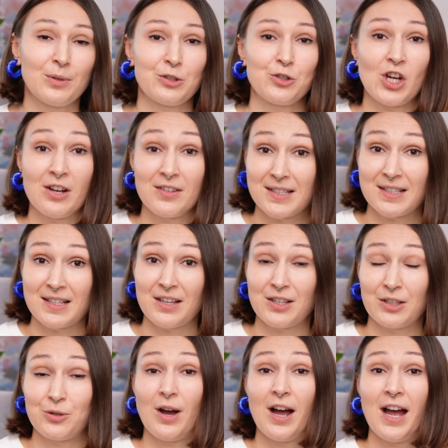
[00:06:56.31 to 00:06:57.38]
but chances are
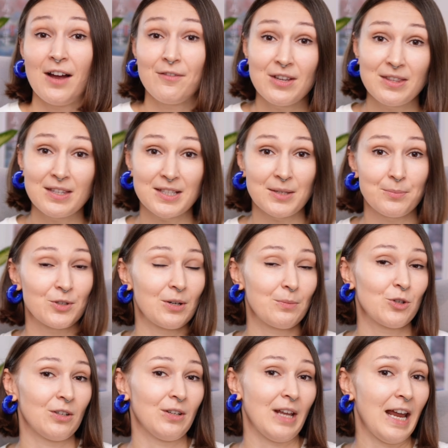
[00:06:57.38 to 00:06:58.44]
that you are having this
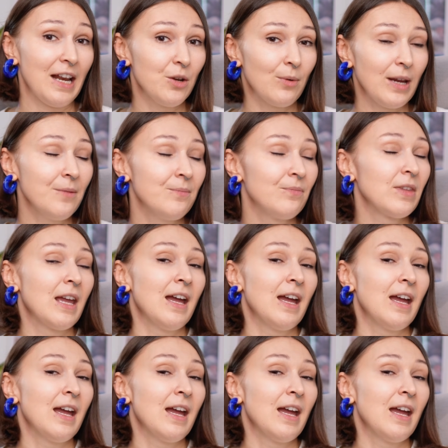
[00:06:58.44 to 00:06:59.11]
subscription anyway.